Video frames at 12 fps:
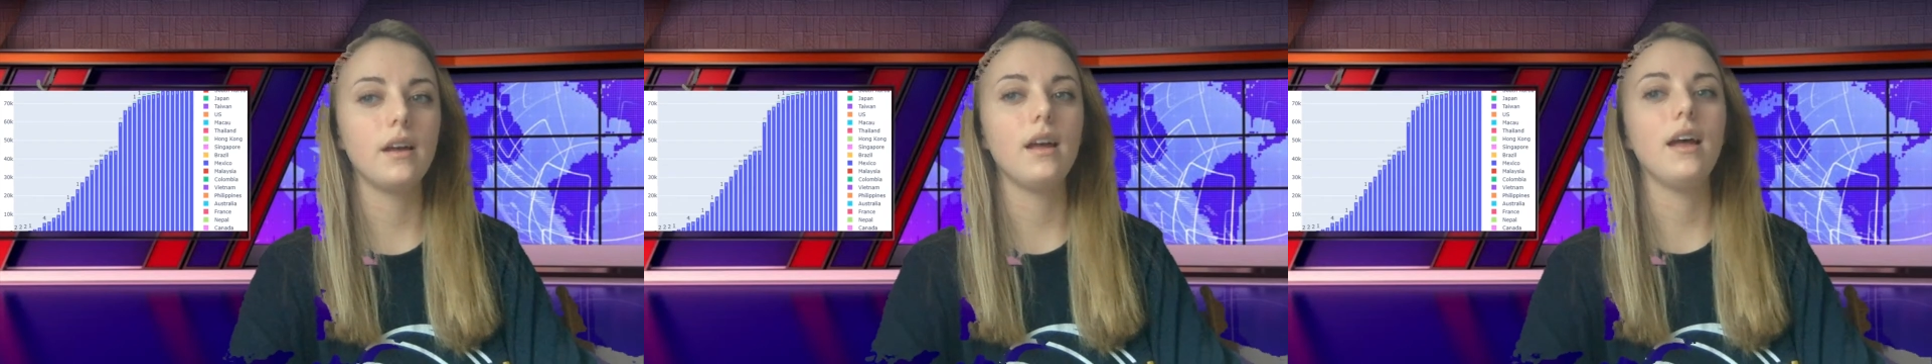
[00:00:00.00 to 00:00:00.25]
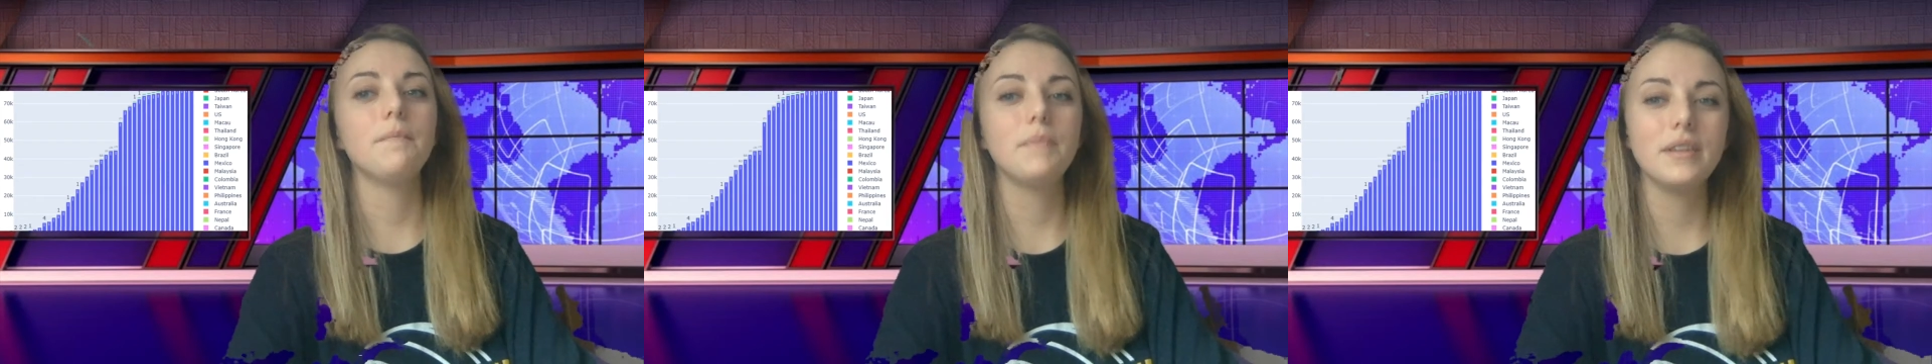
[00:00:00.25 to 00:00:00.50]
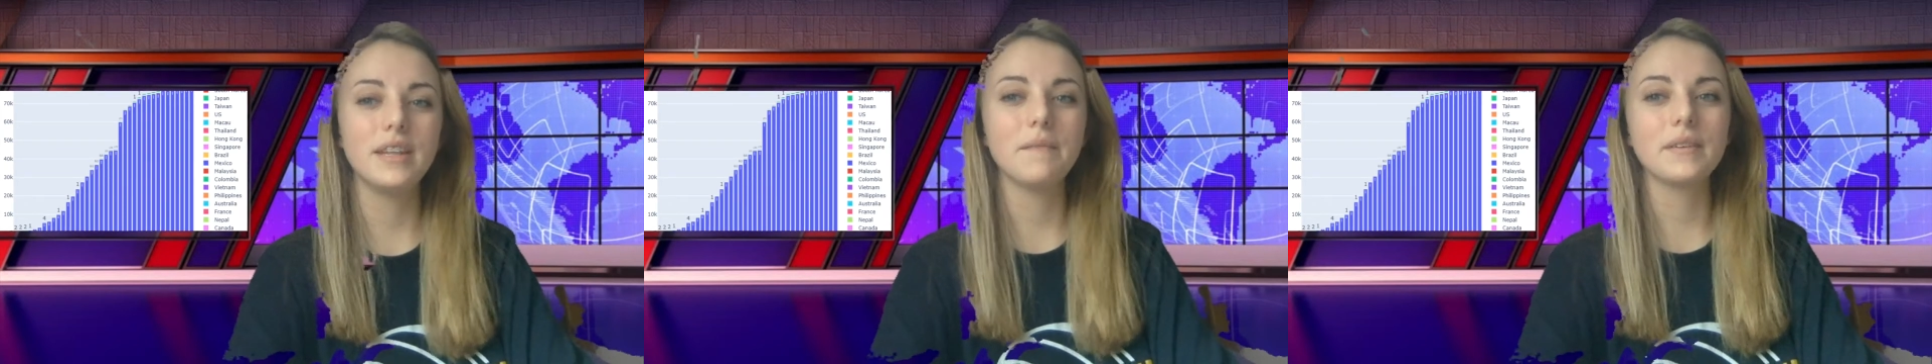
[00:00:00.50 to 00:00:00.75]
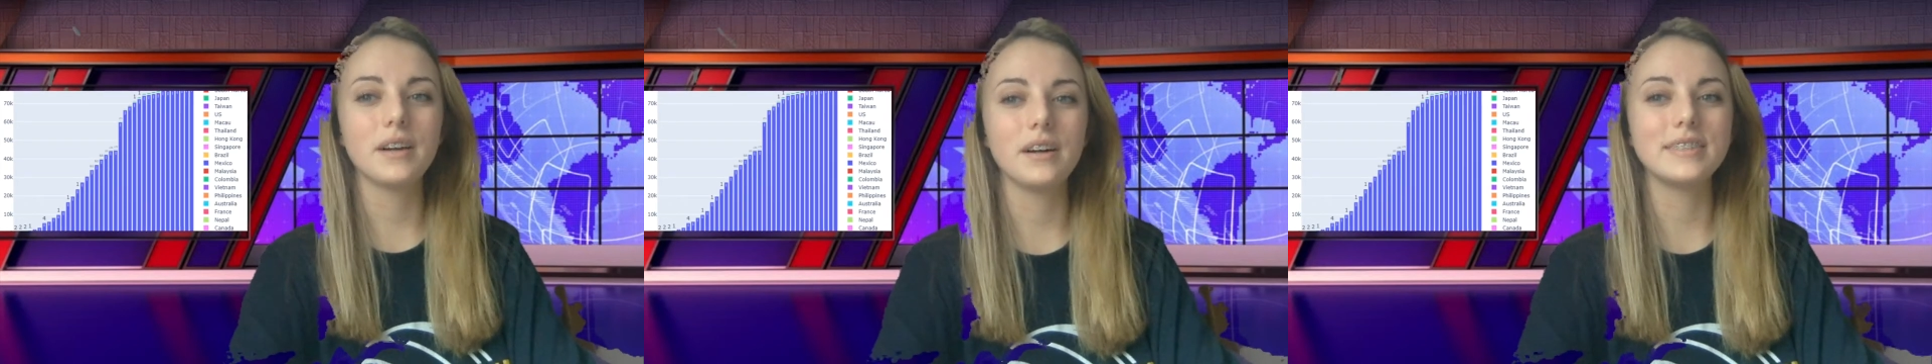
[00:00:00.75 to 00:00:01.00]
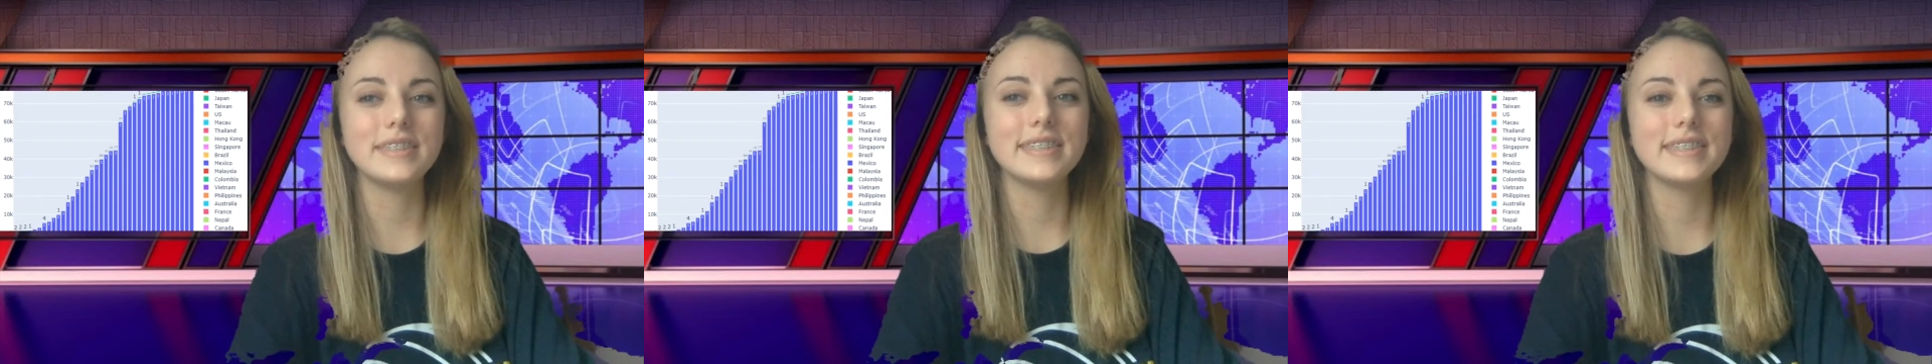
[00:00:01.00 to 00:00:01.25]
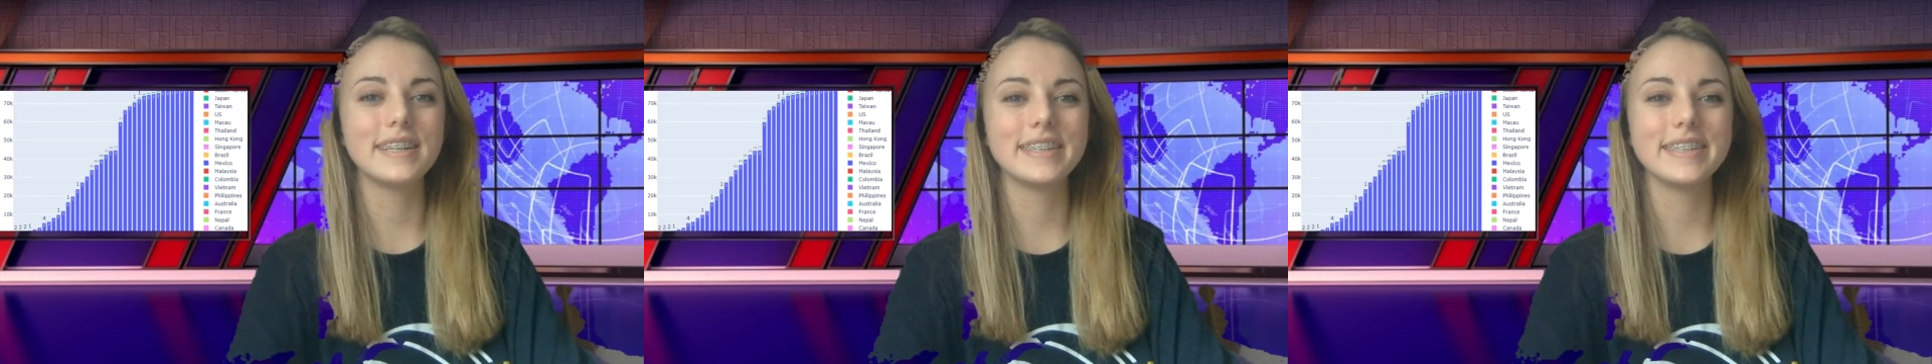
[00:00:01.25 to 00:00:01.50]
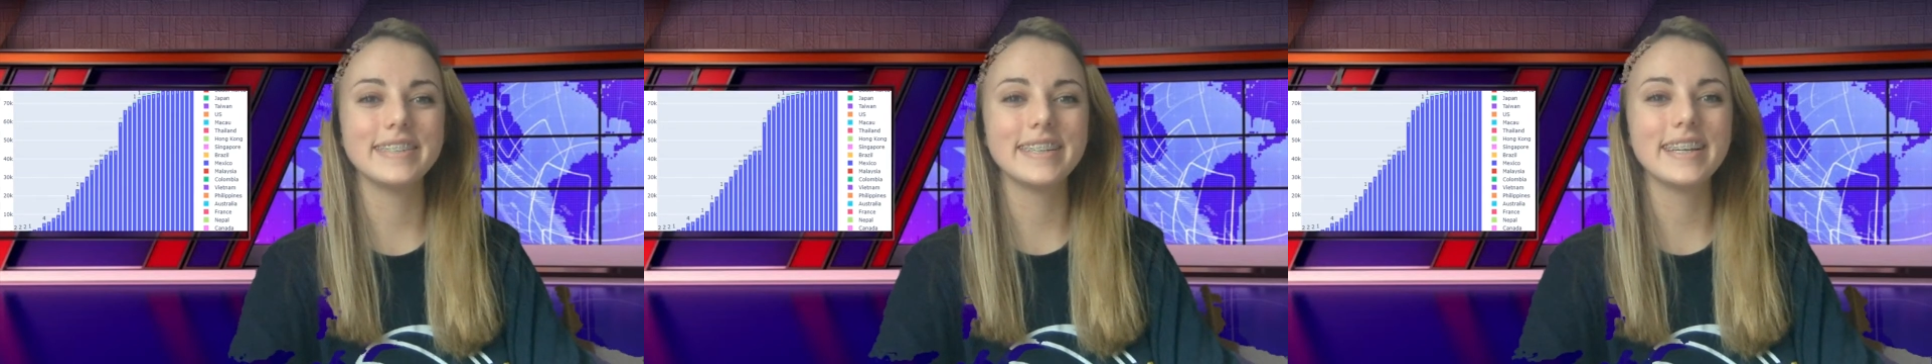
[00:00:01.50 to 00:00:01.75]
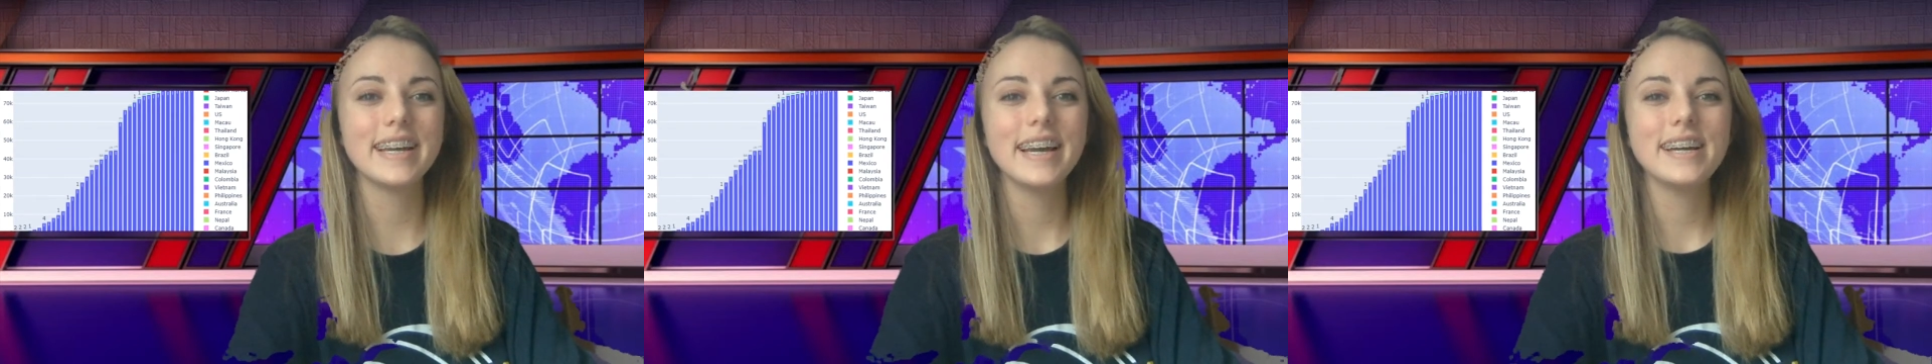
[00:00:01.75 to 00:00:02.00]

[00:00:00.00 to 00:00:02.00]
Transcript: epidemiologists are using